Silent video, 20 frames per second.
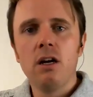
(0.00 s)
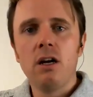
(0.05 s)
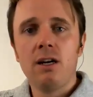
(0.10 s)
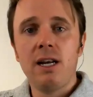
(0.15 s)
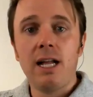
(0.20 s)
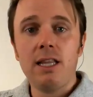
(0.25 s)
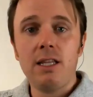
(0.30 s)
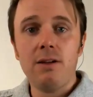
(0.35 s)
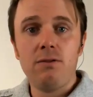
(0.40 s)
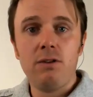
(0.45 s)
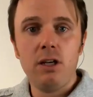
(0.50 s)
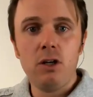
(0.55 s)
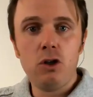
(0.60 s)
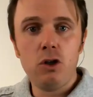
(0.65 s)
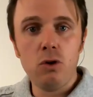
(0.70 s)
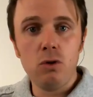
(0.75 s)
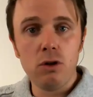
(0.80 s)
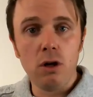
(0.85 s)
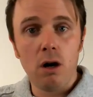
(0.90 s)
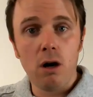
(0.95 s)
Connective
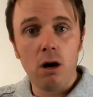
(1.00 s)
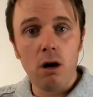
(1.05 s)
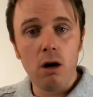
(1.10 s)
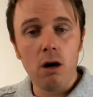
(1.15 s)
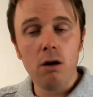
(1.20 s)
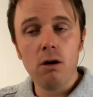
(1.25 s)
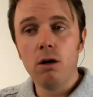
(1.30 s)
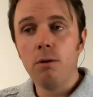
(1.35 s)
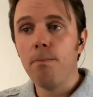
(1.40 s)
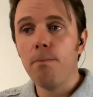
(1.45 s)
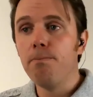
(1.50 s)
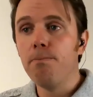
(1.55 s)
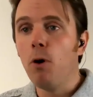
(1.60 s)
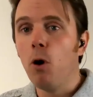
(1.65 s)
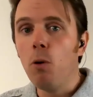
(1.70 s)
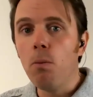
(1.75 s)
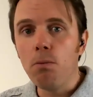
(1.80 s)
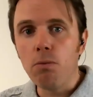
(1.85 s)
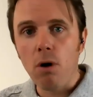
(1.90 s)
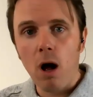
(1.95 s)
tissues are
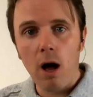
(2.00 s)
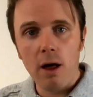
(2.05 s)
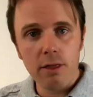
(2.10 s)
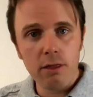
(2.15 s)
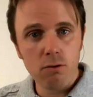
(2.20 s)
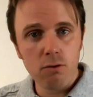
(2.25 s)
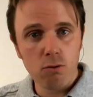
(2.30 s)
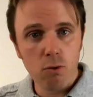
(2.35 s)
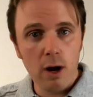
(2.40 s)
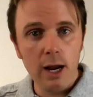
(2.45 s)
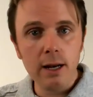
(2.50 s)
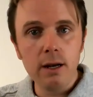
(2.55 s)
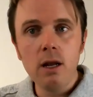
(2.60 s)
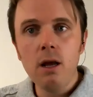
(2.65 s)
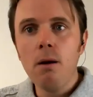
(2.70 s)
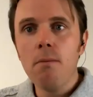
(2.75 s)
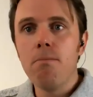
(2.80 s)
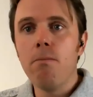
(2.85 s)
bone broth, right?